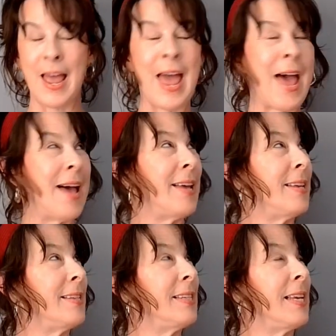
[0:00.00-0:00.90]

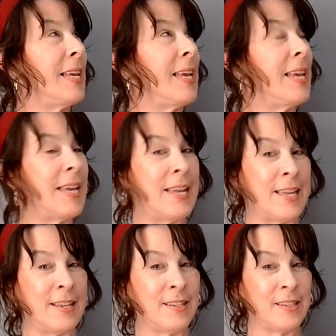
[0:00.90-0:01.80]
As
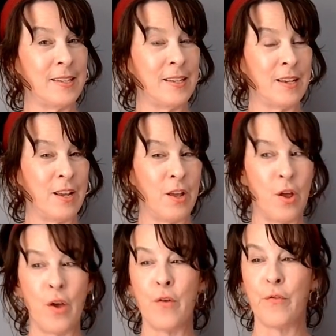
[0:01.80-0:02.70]
his
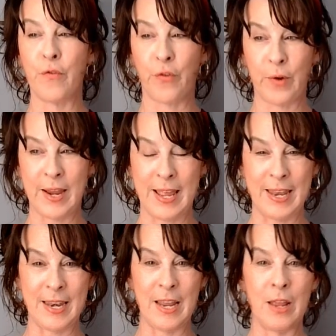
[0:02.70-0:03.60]

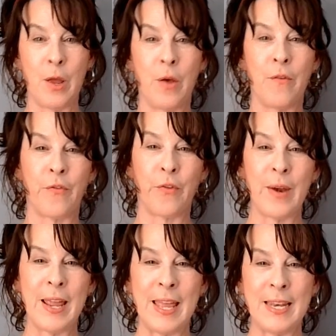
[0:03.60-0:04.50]
friend.
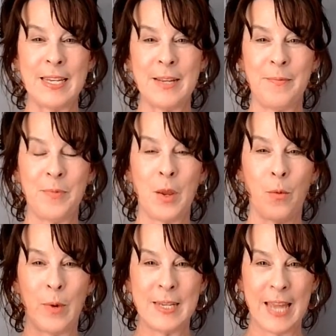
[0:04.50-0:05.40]
Friend,
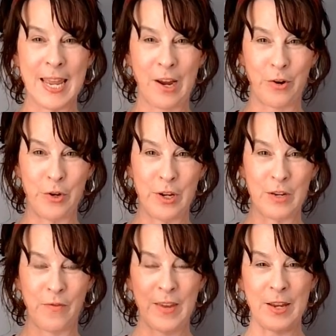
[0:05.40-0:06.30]
we take our
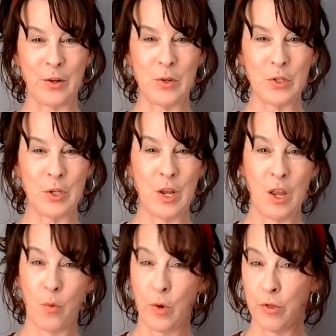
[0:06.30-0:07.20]
hooked fingers
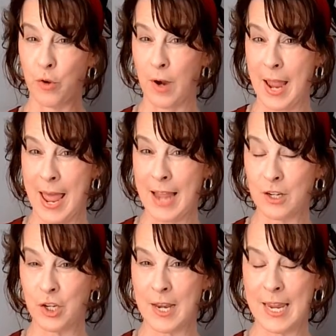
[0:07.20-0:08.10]
with your
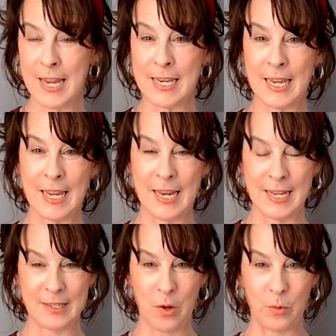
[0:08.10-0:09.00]
action hand. It
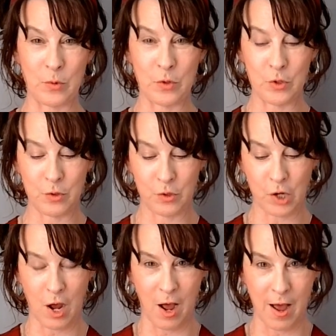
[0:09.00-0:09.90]
is on
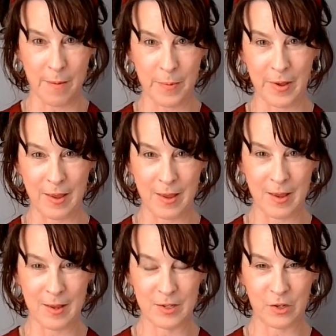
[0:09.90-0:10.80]
top
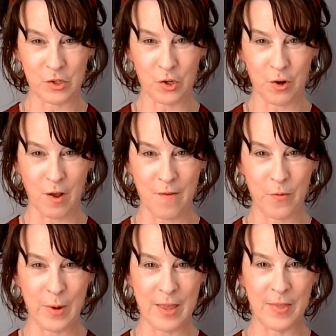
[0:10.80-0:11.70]
to start
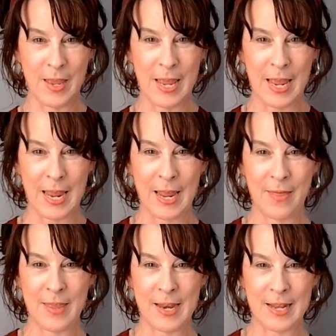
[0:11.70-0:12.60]
off with,
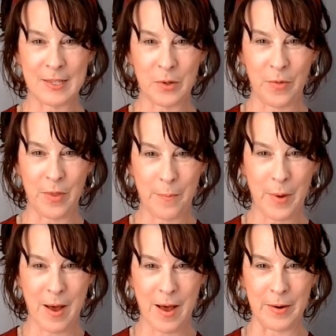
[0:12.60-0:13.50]
and then it's on the
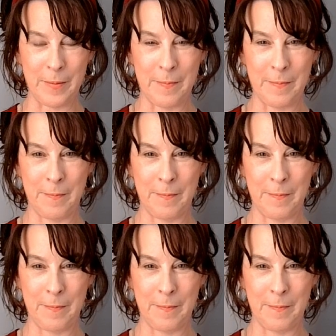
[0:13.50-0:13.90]
bottom.